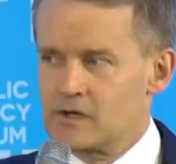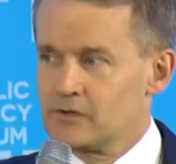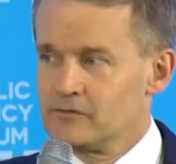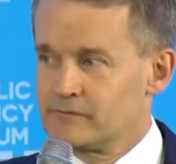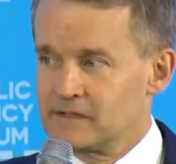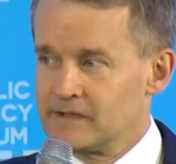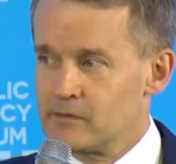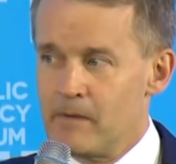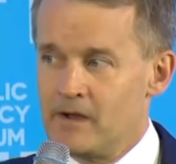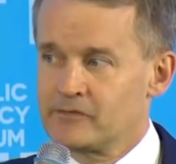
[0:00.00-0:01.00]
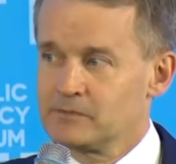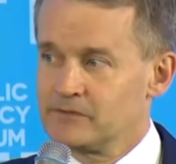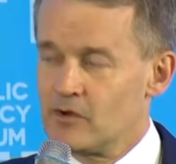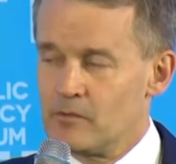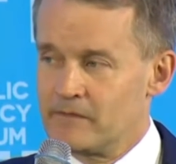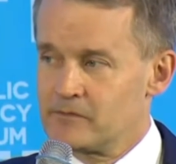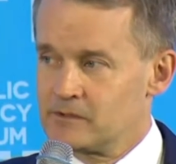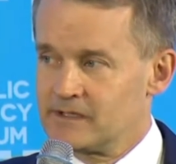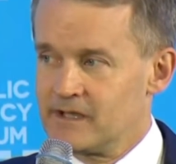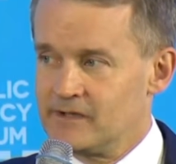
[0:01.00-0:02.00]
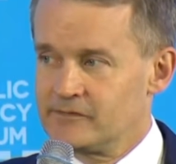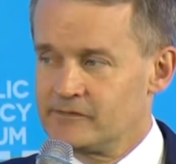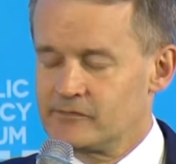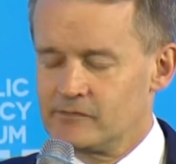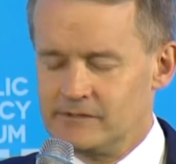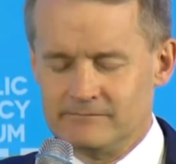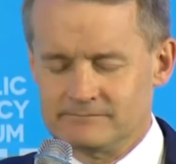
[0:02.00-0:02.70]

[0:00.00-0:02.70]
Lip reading: could a Newfoundlander possibly know about the oil and gas industry?